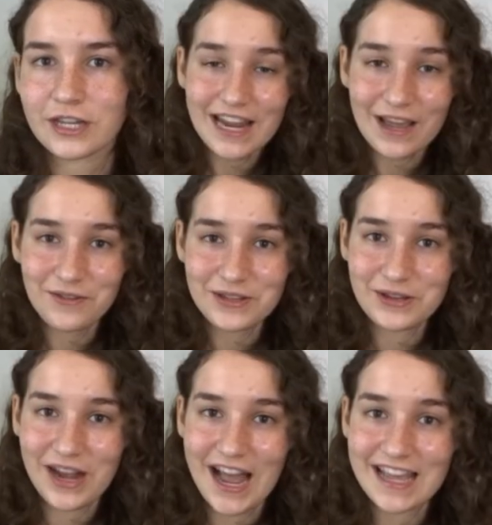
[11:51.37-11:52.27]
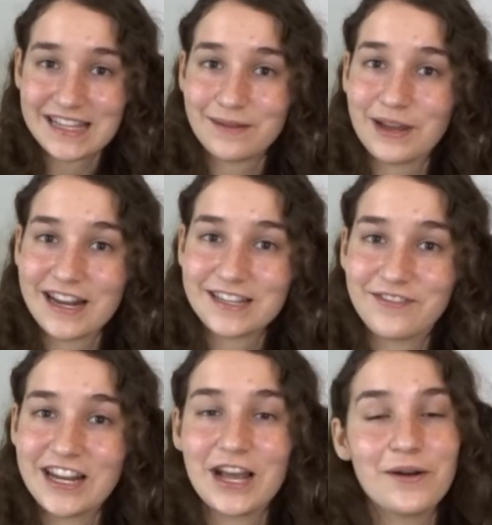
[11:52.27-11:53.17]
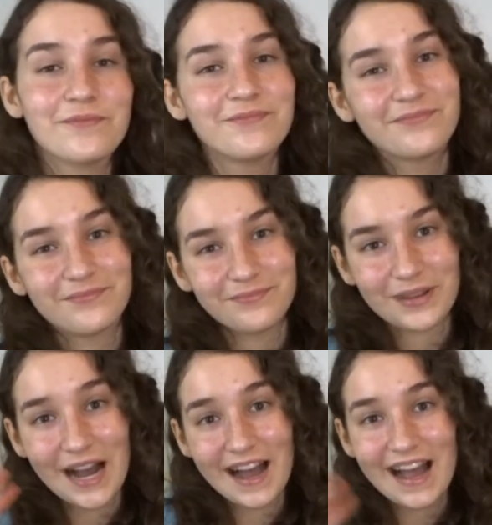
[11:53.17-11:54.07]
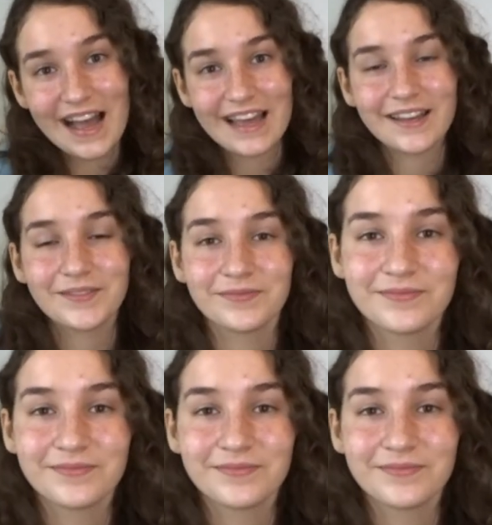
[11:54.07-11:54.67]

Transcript: And I will see you guys in my next video. Bye.